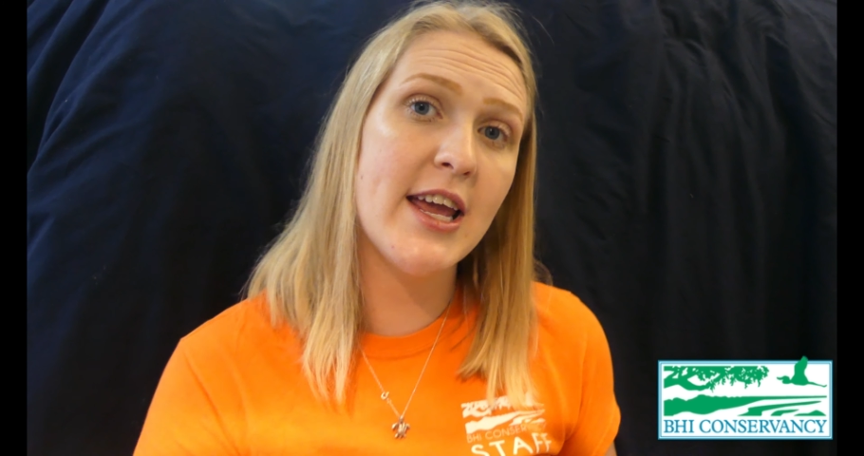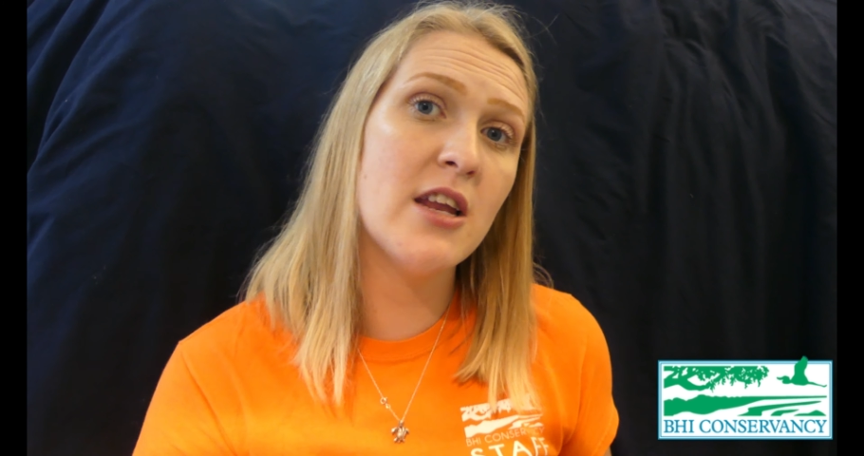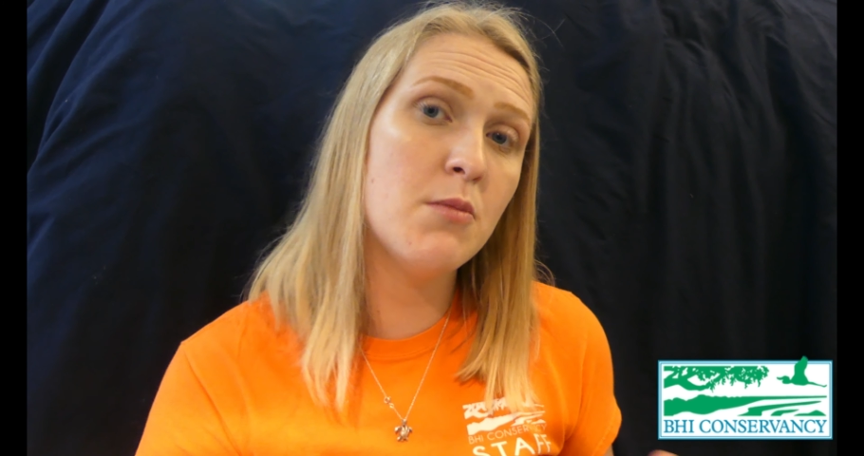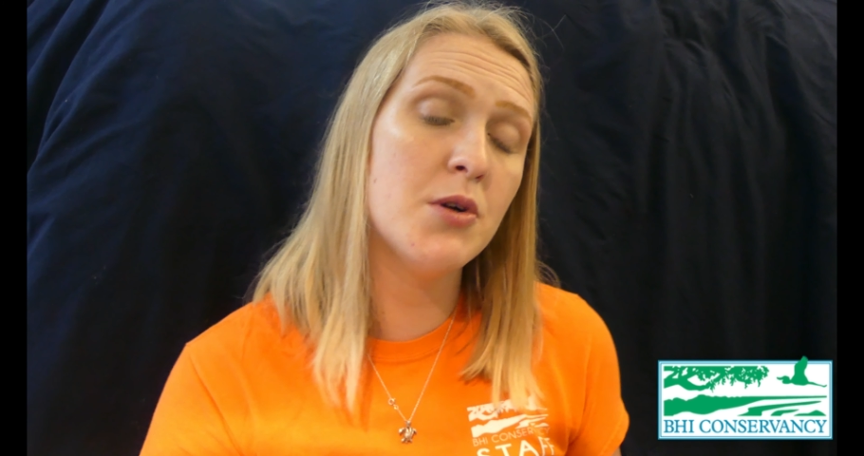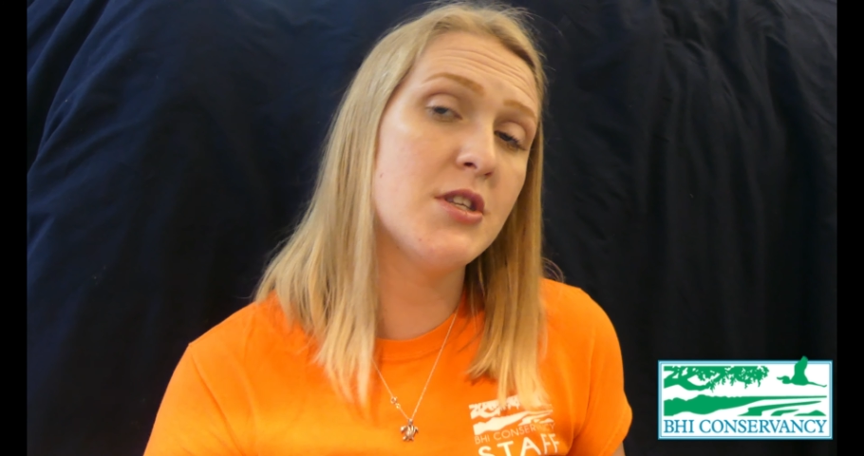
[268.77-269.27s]

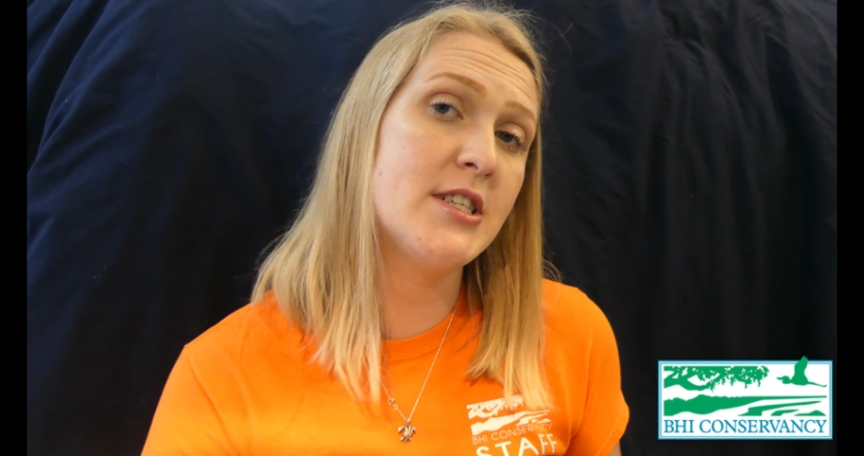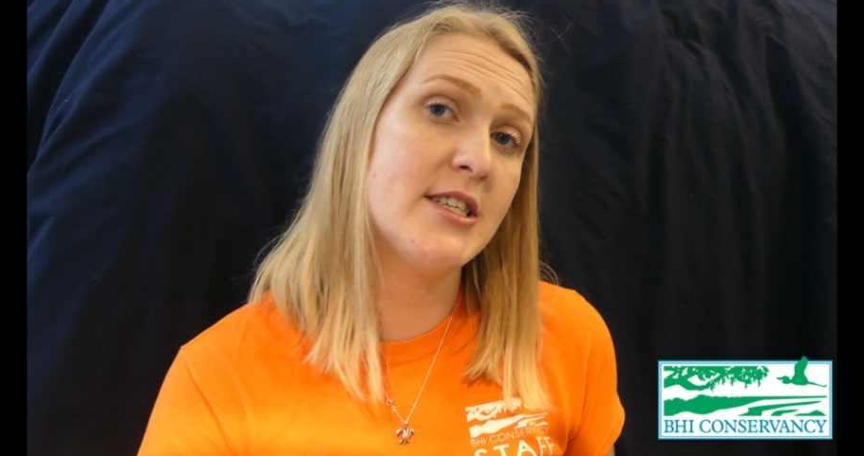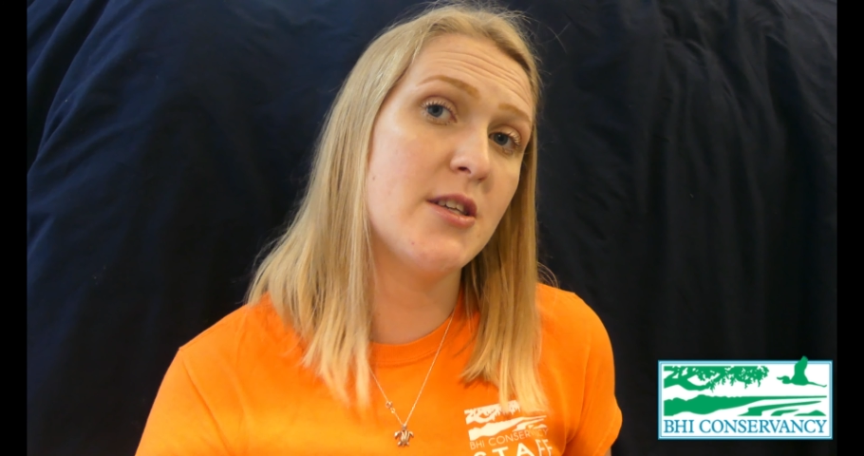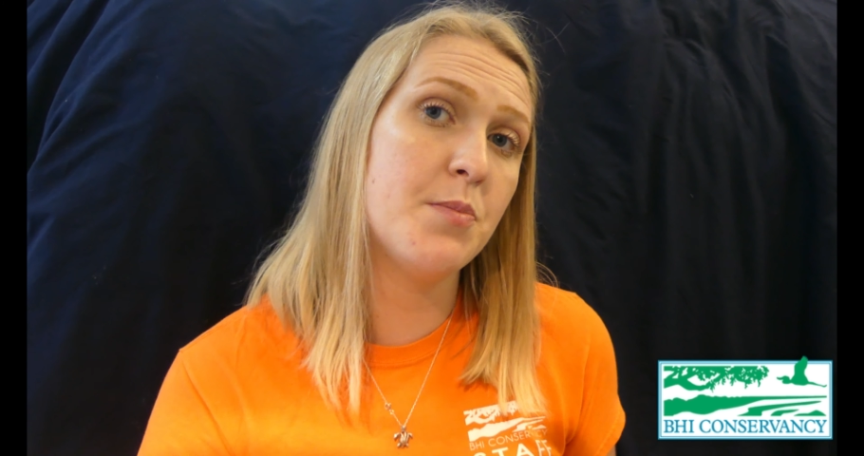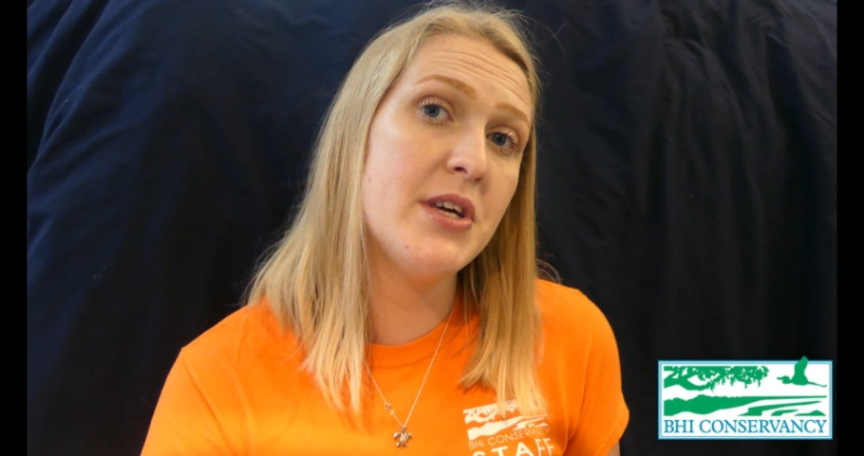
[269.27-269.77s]
animal to
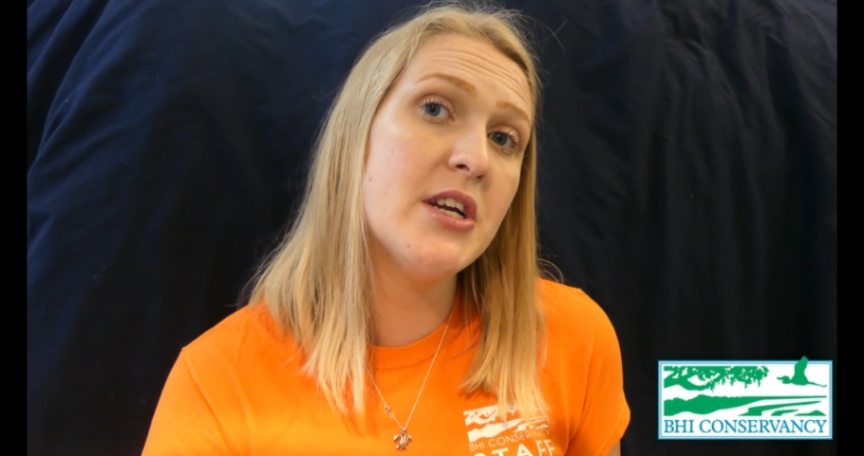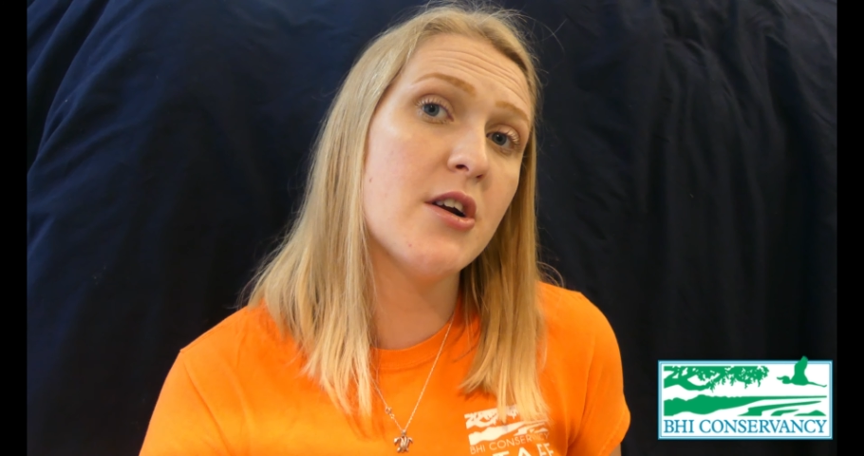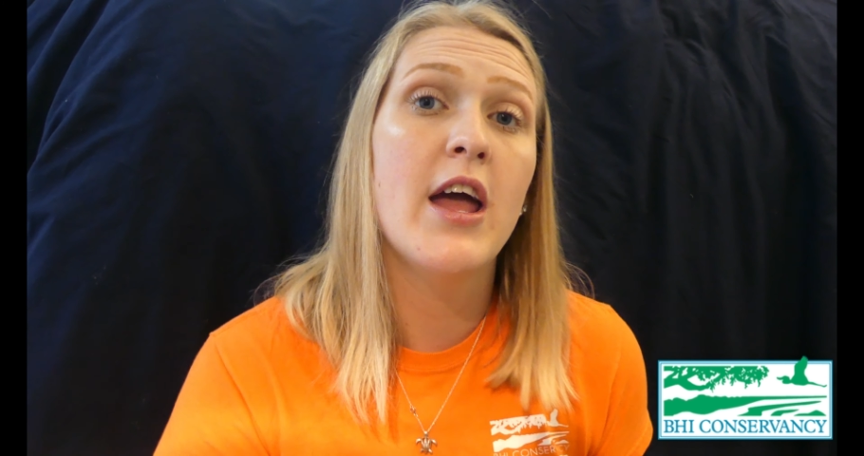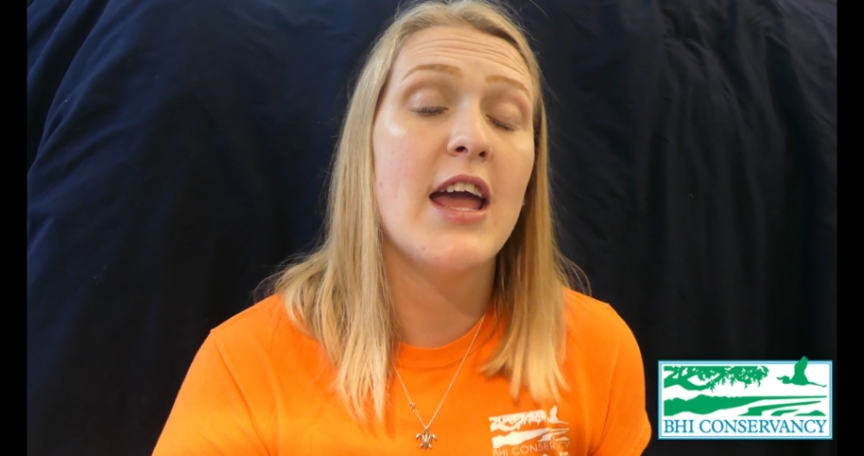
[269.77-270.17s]
disappear